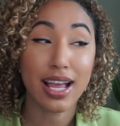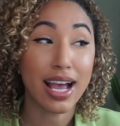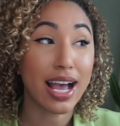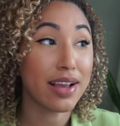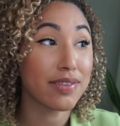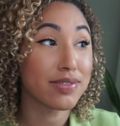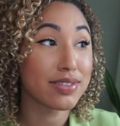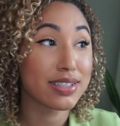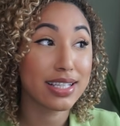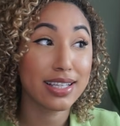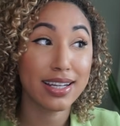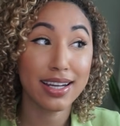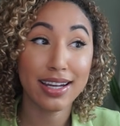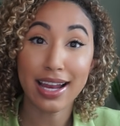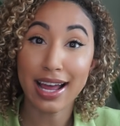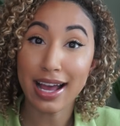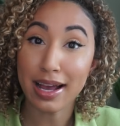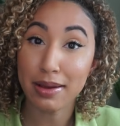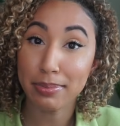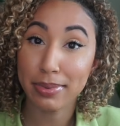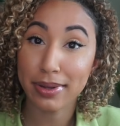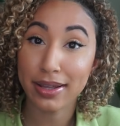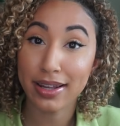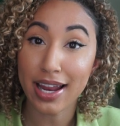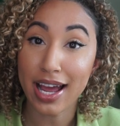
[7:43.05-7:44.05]
I've seen it
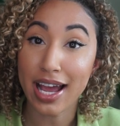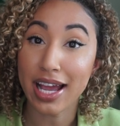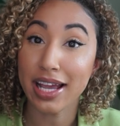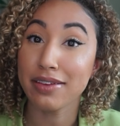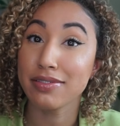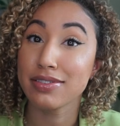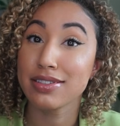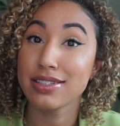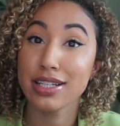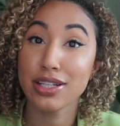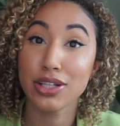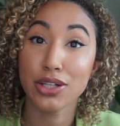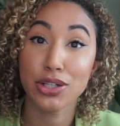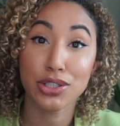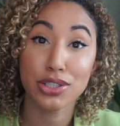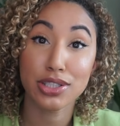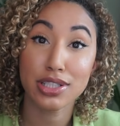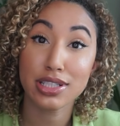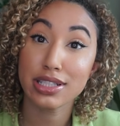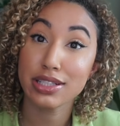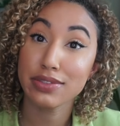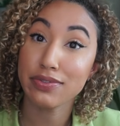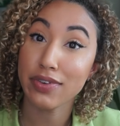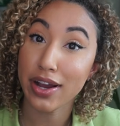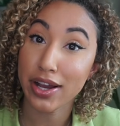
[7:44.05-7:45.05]
happen. I have seen
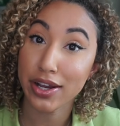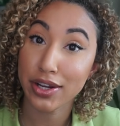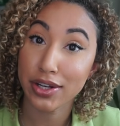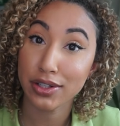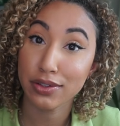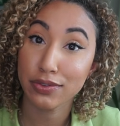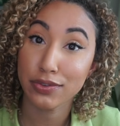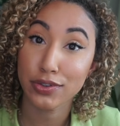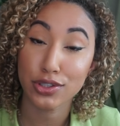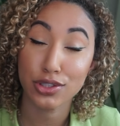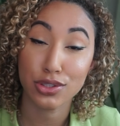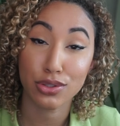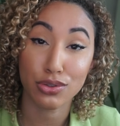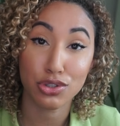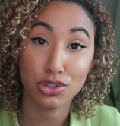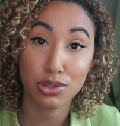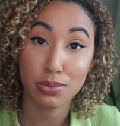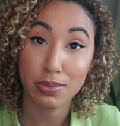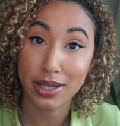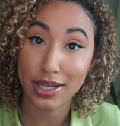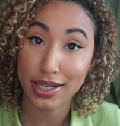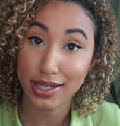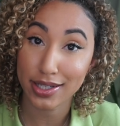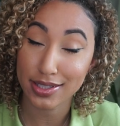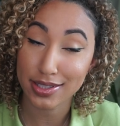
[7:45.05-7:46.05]
nurses fired for
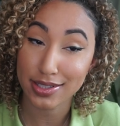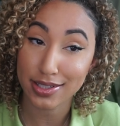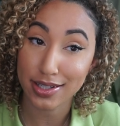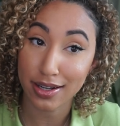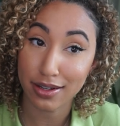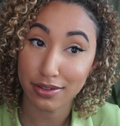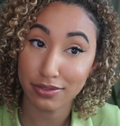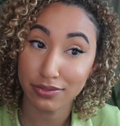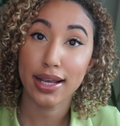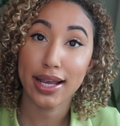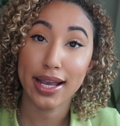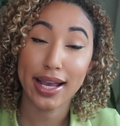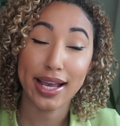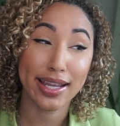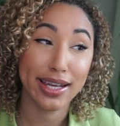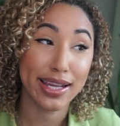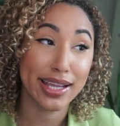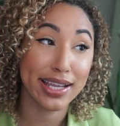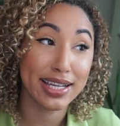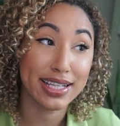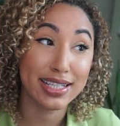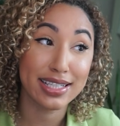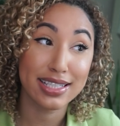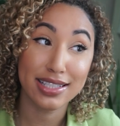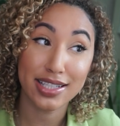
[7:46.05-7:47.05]
social media stuff, and
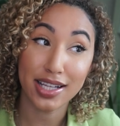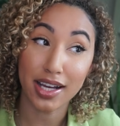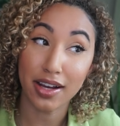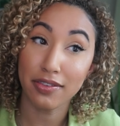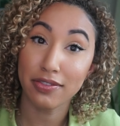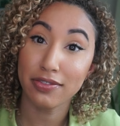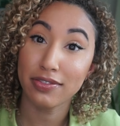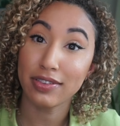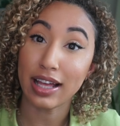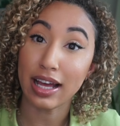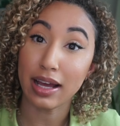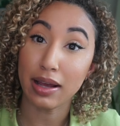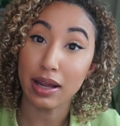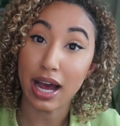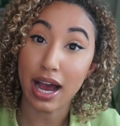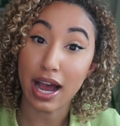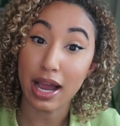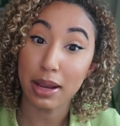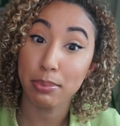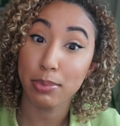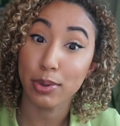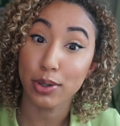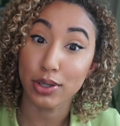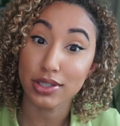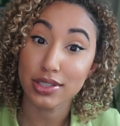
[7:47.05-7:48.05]
it is stuff that
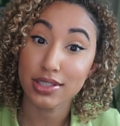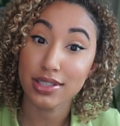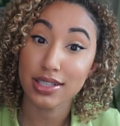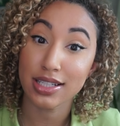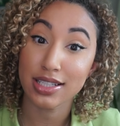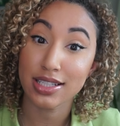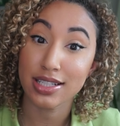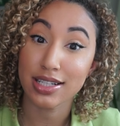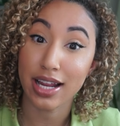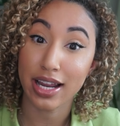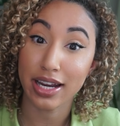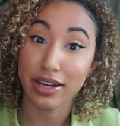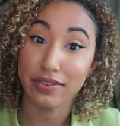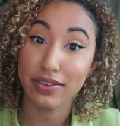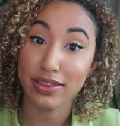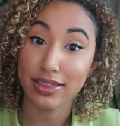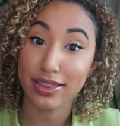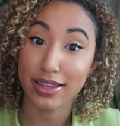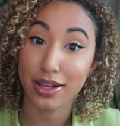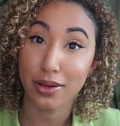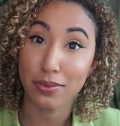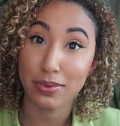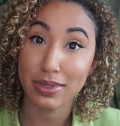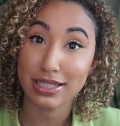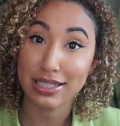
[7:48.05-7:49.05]
I personally did not even
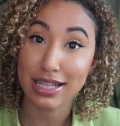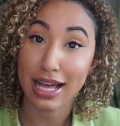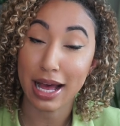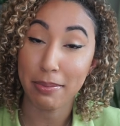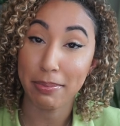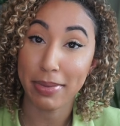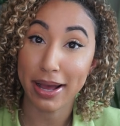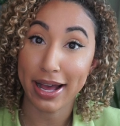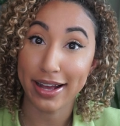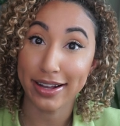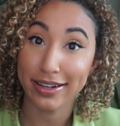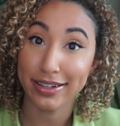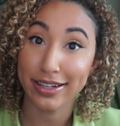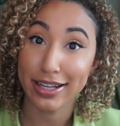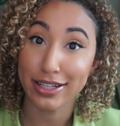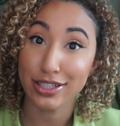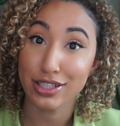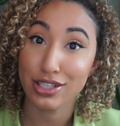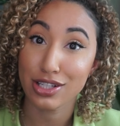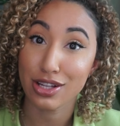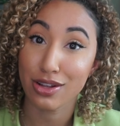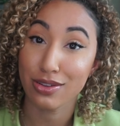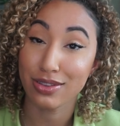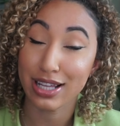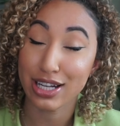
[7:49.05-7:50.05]
think was that bad.
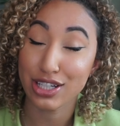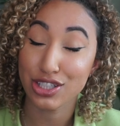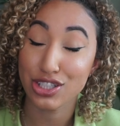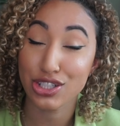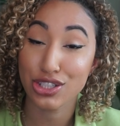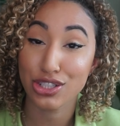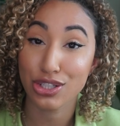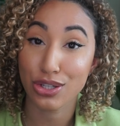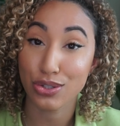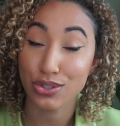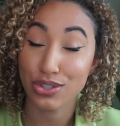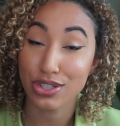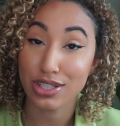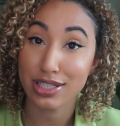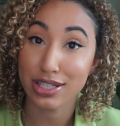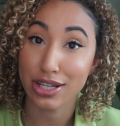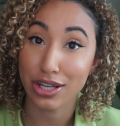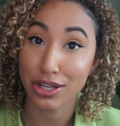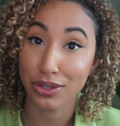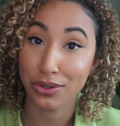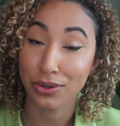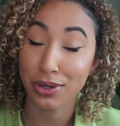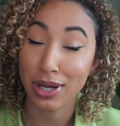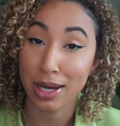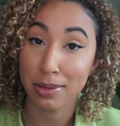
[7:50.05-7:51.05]
And so that just goes to
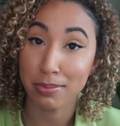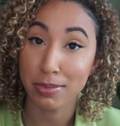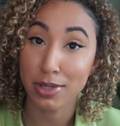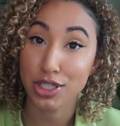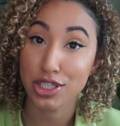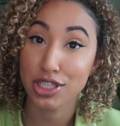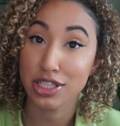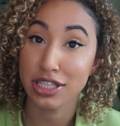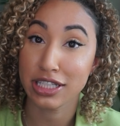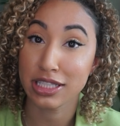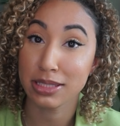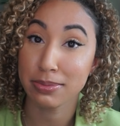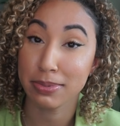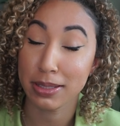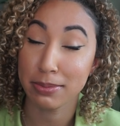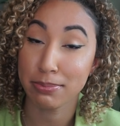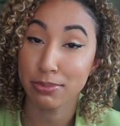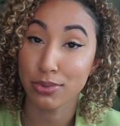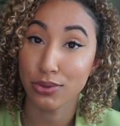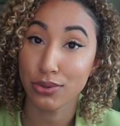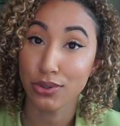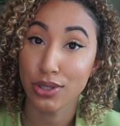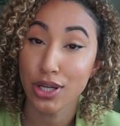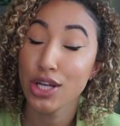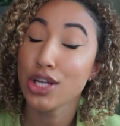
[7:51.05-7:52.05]
tell you how much these
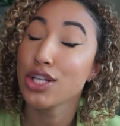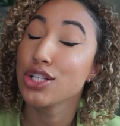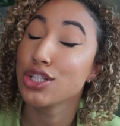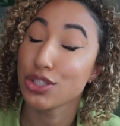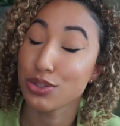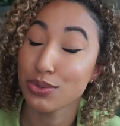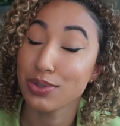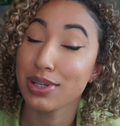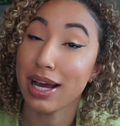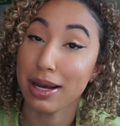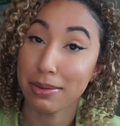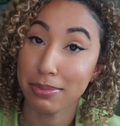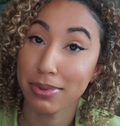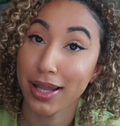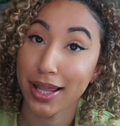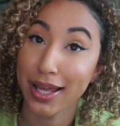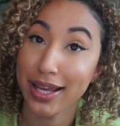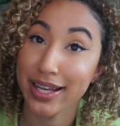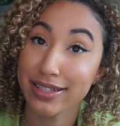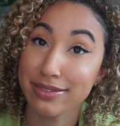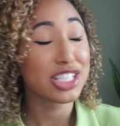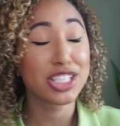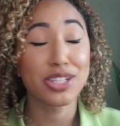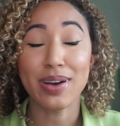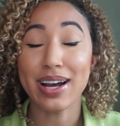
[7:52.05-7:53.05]
people do not
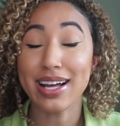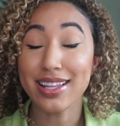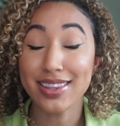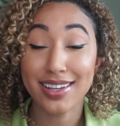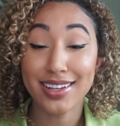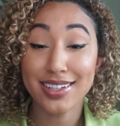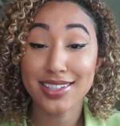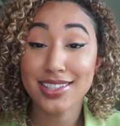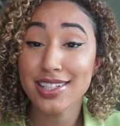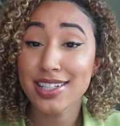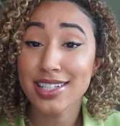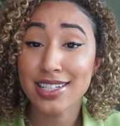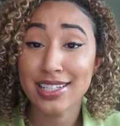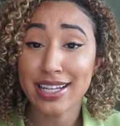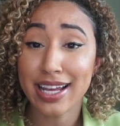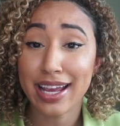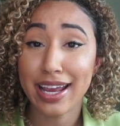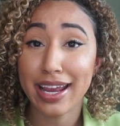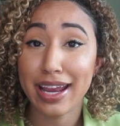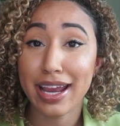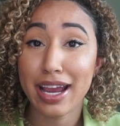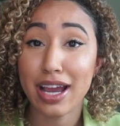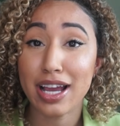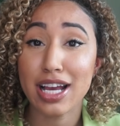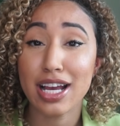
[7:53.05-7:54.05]
play. So at the end of the
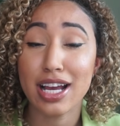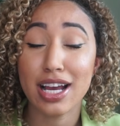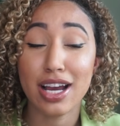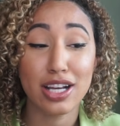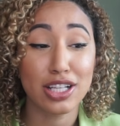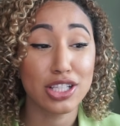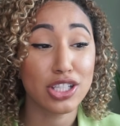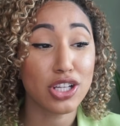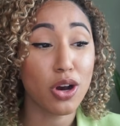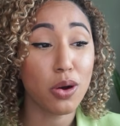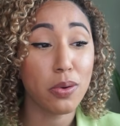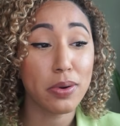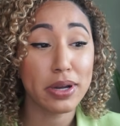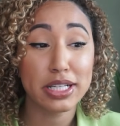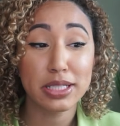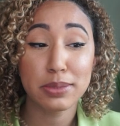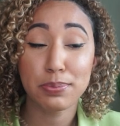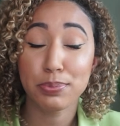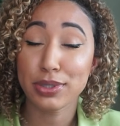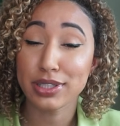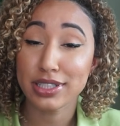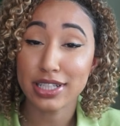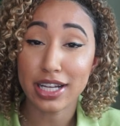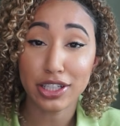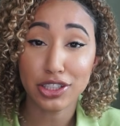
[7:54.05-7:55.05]
day, it's always
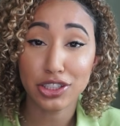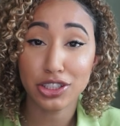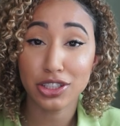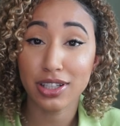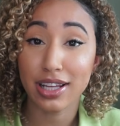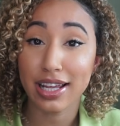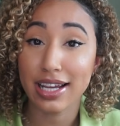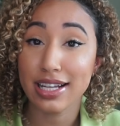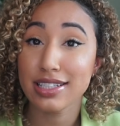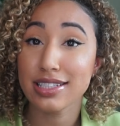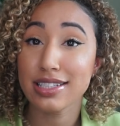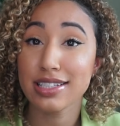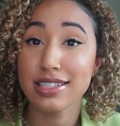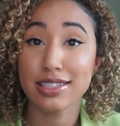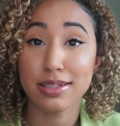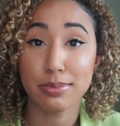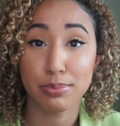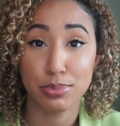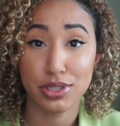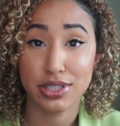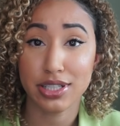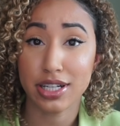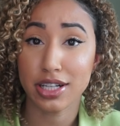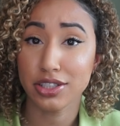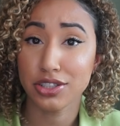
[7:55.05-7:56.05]
protect your license and
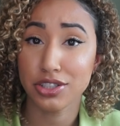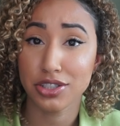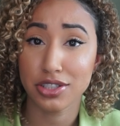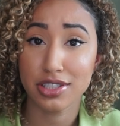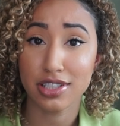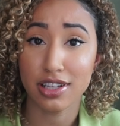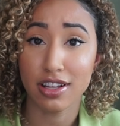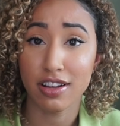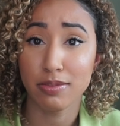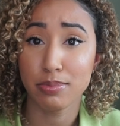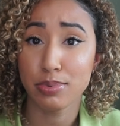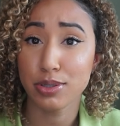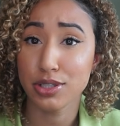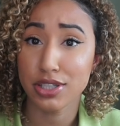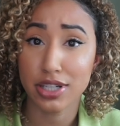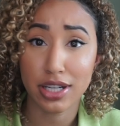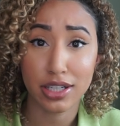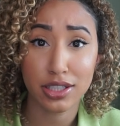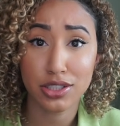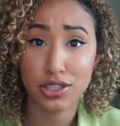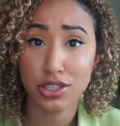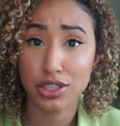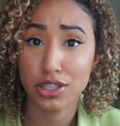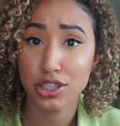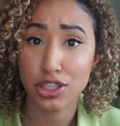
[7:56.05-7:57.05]
protect yourself,
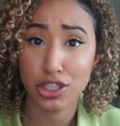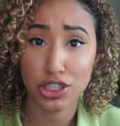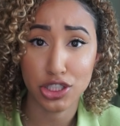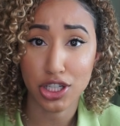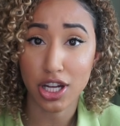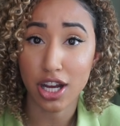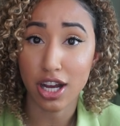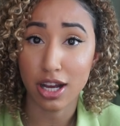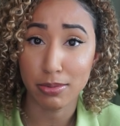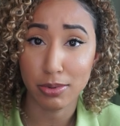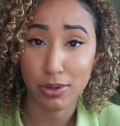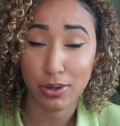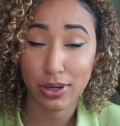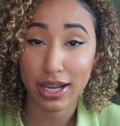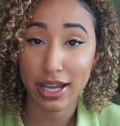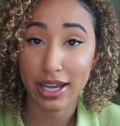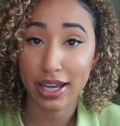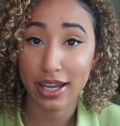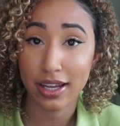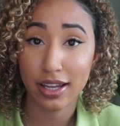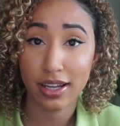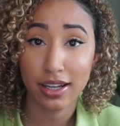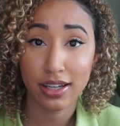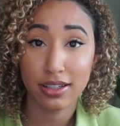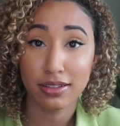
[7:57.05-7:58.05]
protect your job,
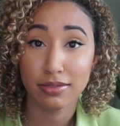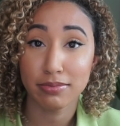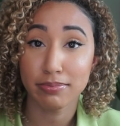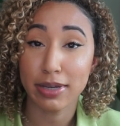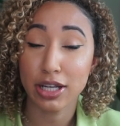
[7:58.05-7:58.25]
okay?